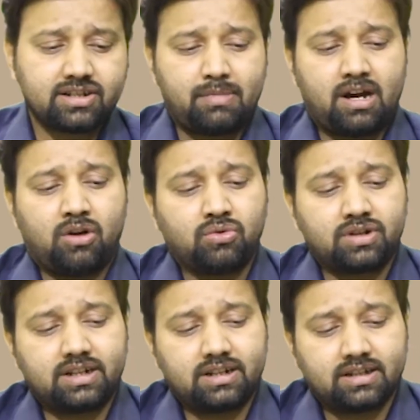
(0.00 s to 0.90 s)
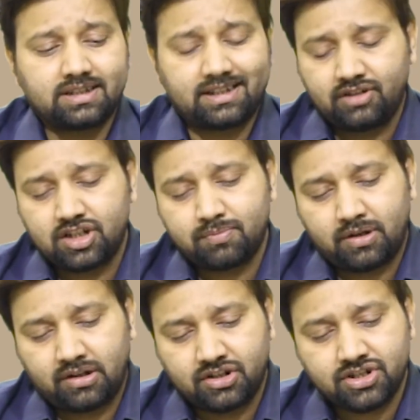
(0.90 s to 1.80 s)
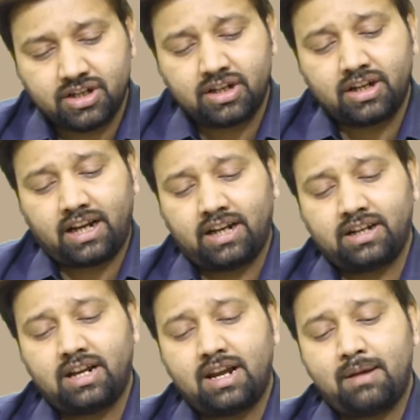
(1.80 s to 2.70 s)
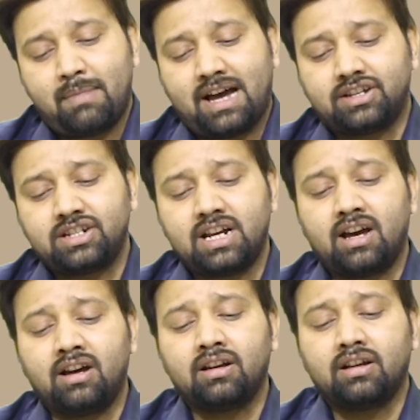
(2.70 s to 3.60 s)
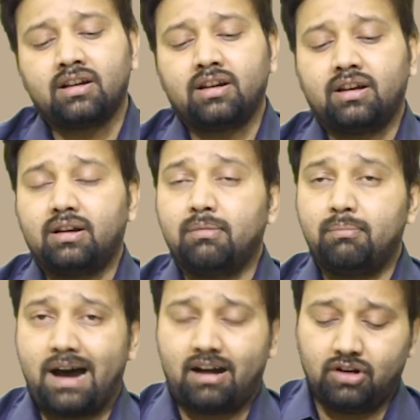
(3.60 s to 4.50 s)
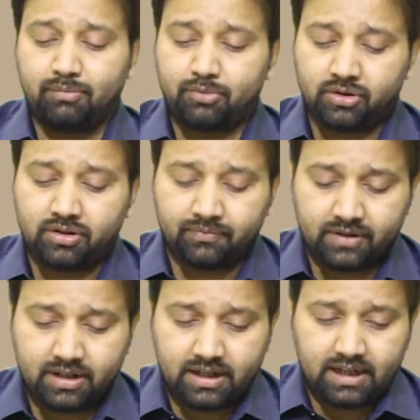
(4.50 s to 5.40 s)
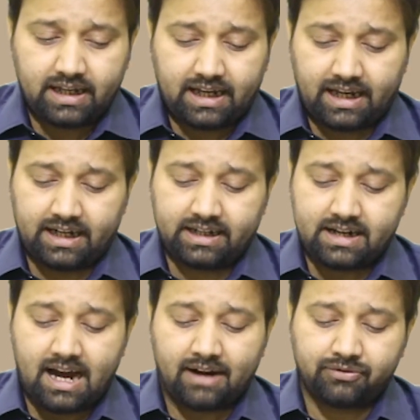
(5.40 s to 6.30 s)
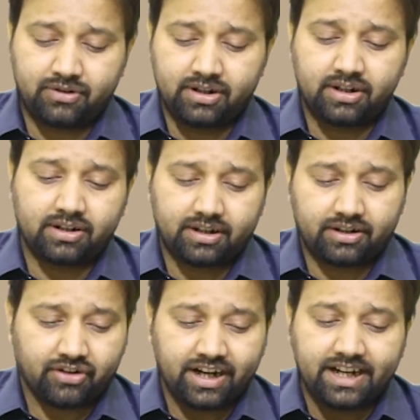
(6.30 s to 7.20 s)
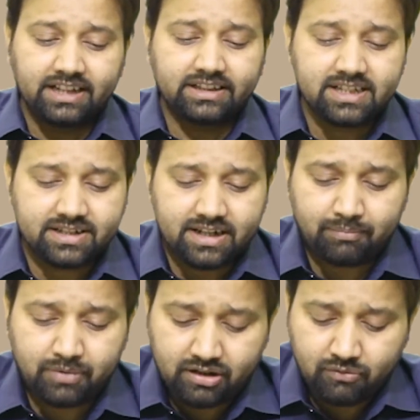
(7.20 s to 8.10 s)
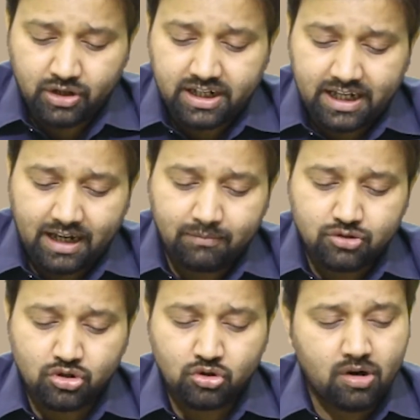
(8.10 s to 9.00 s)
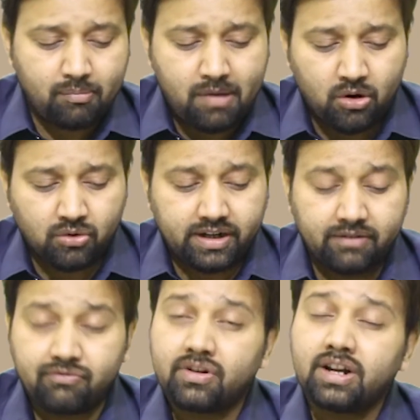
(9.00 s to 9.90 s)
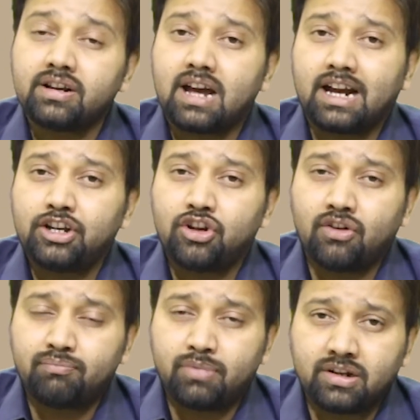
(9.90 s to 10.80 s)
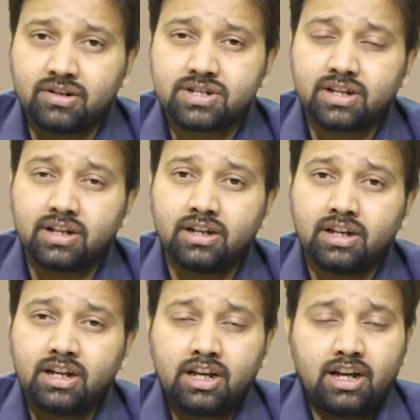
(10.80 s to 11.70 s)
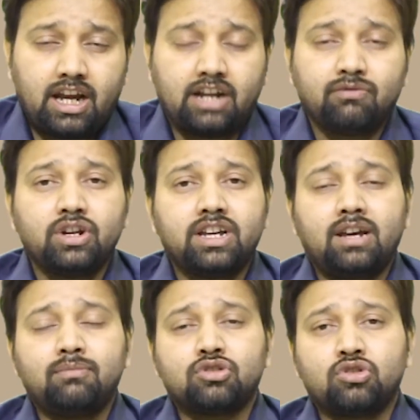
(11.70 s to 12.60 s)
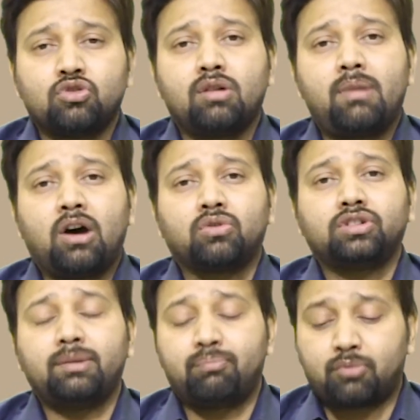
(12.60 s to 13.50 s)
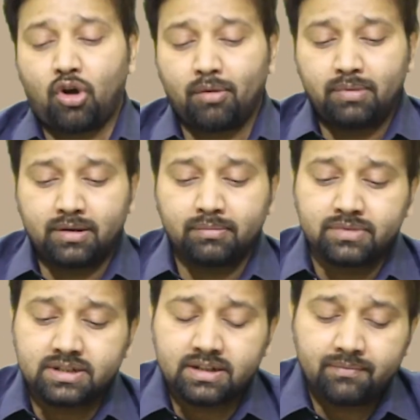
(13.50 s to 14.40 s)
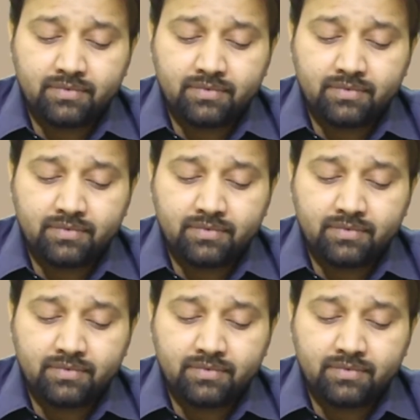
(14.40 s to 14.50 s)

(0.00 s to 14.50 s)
about sewage pollution in Hematia, Bahawalpur. And after reading this chapter, we came to know about different kind of pollution and we came to know about the problems